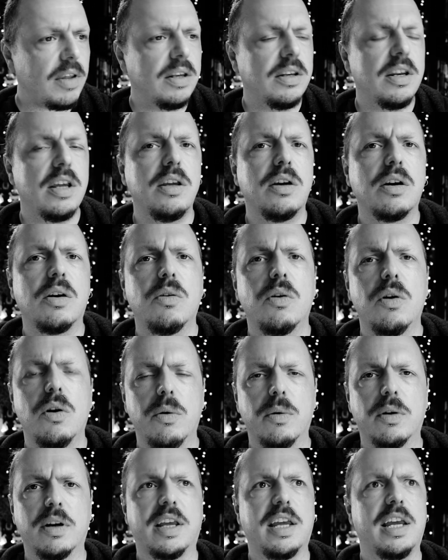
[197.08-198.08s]
There you go,
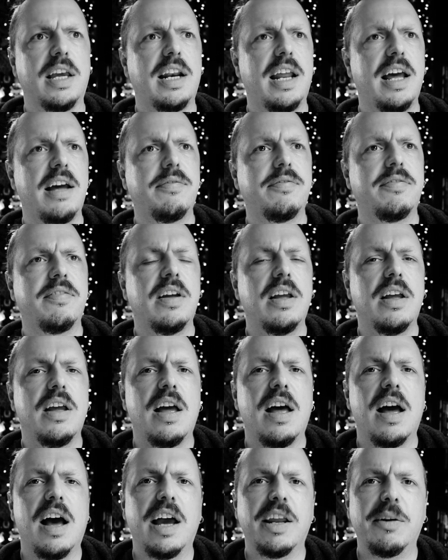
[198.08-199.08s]
who are the KLF?
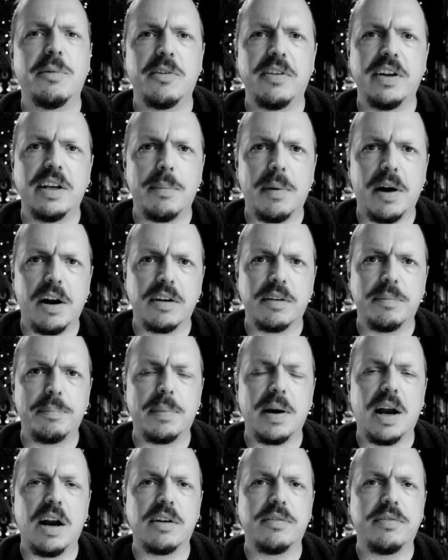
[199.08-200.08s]
I don't read a
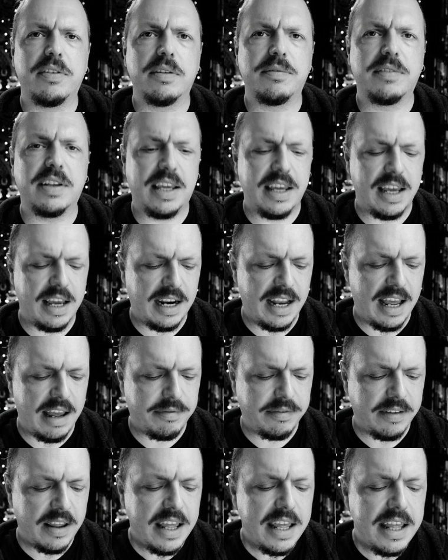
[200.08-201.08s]
biography of the
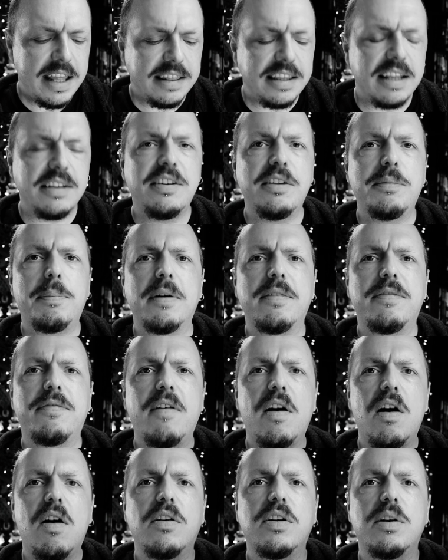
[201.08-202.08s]
KLF. This is by
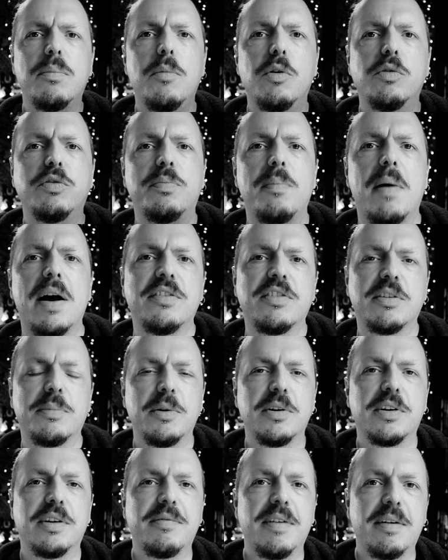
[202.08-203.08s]
far the most magic
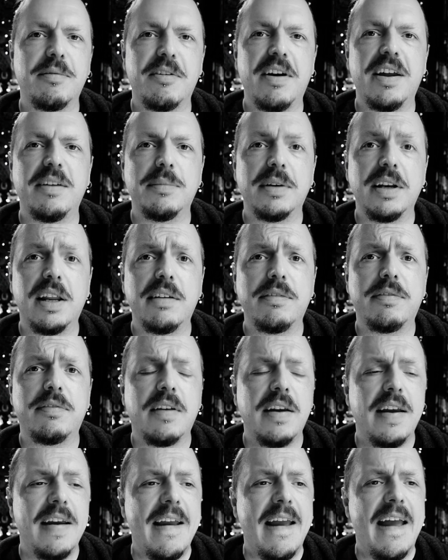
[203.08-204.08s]
book I've ever read in my life.
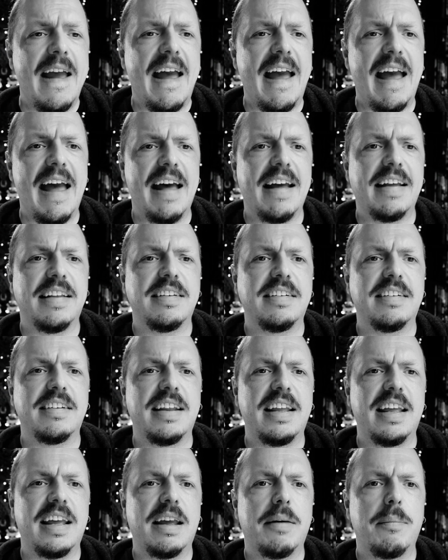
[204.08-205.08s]
And
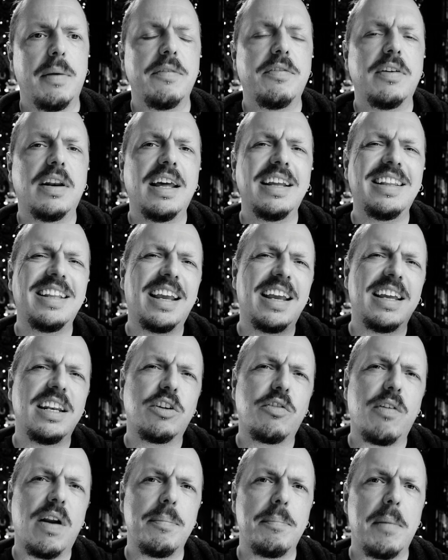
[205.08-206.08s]
if you like the kind
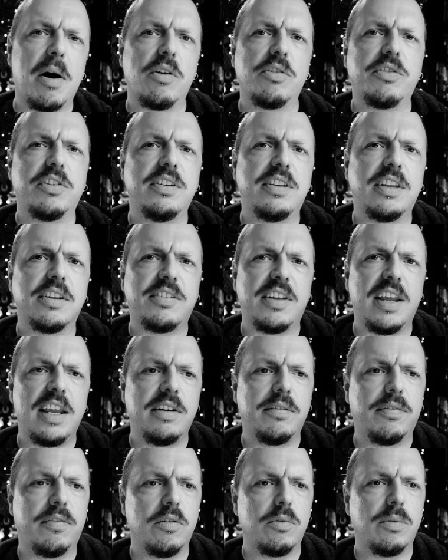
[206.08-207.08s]
of Grant Morrison
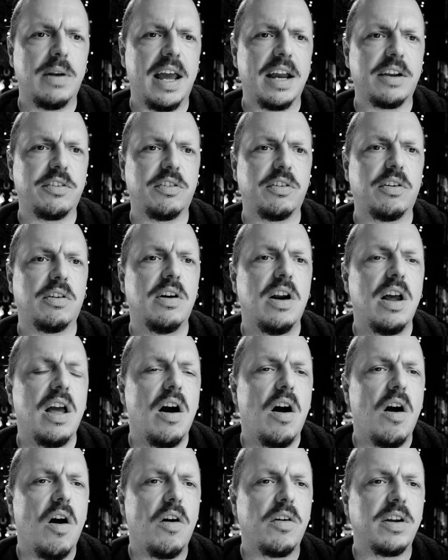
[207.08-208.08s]
disinfo lecture,
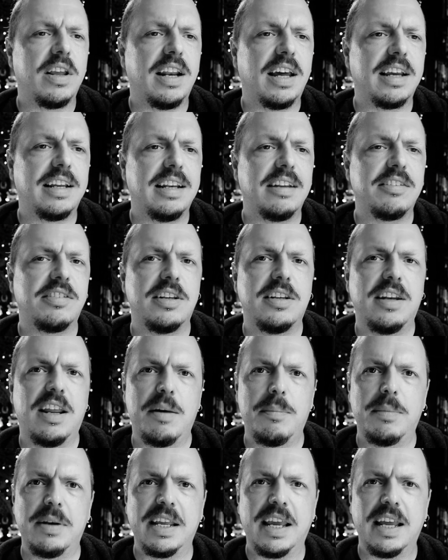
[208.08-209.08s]
or you like listening to
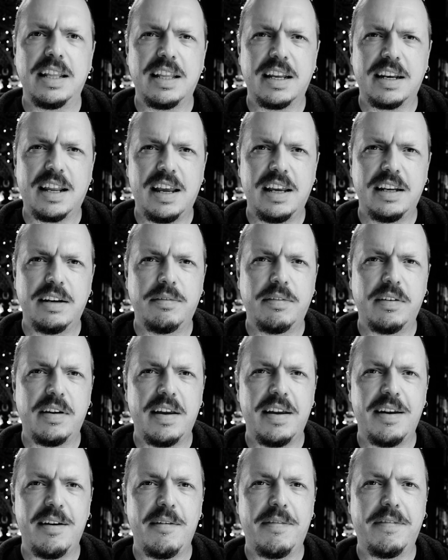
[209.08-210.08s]
him and you get that kind
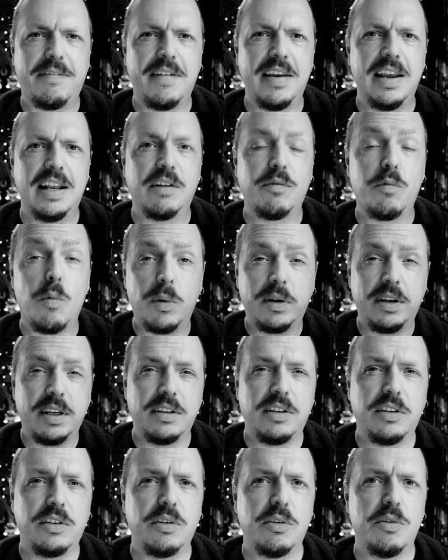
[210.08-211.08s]
of feel of
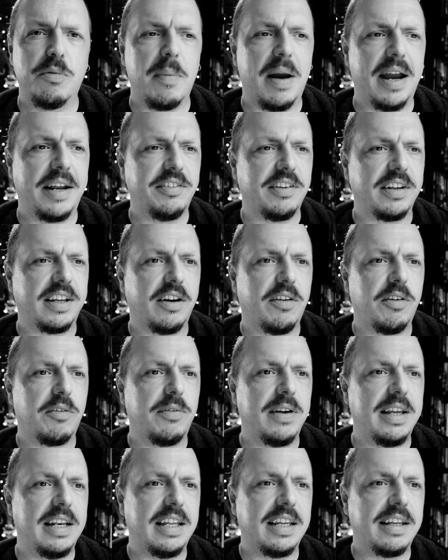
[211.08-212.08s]
wanting to do magic or
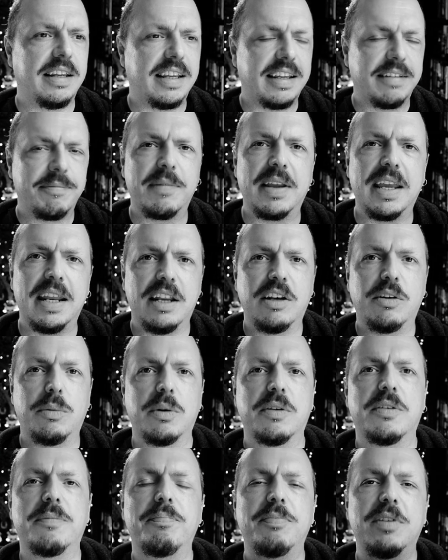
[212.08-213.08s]
really get into
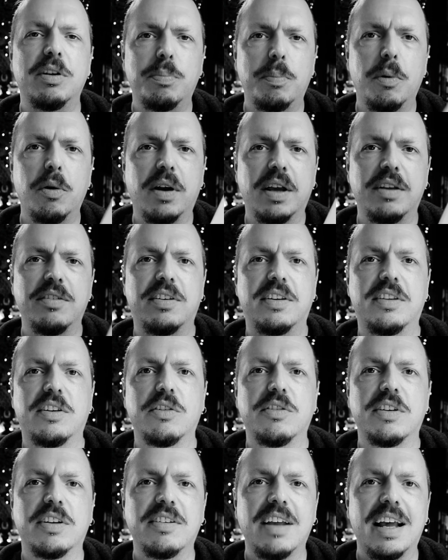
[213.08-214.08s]
it, this book
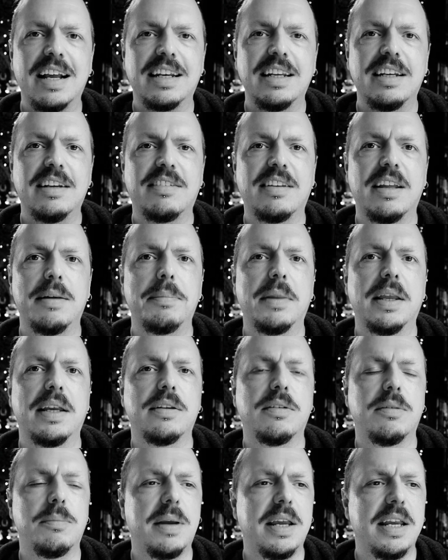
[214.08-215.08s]
does exactly the same thing
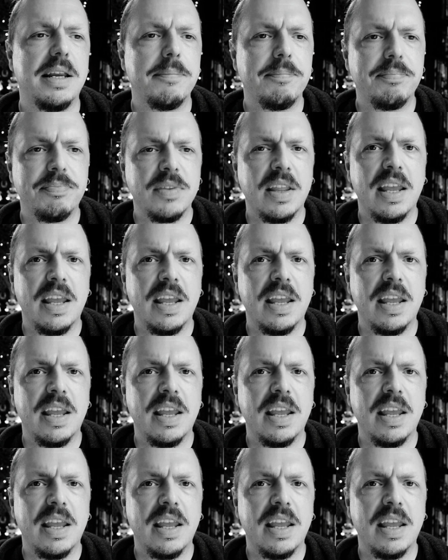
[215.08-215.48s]
to me.